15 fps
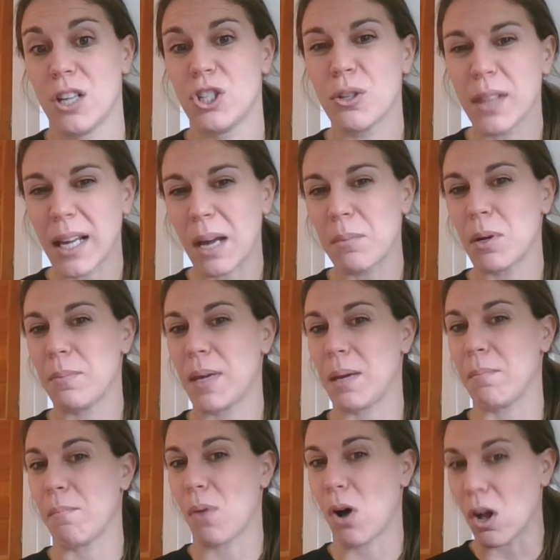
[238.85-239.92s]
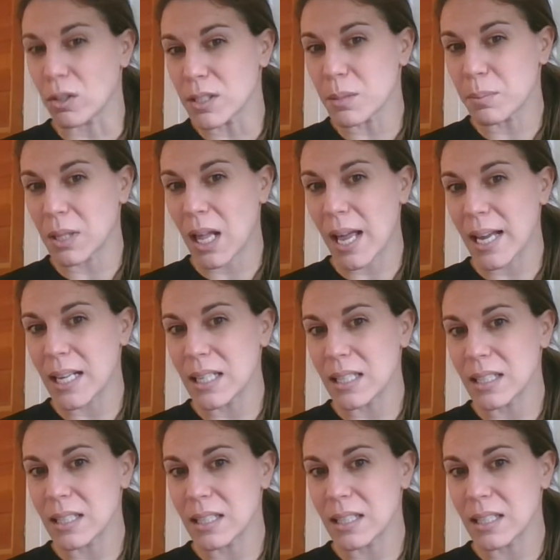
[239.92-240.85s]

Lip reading: Do you think I'm going to be multiplying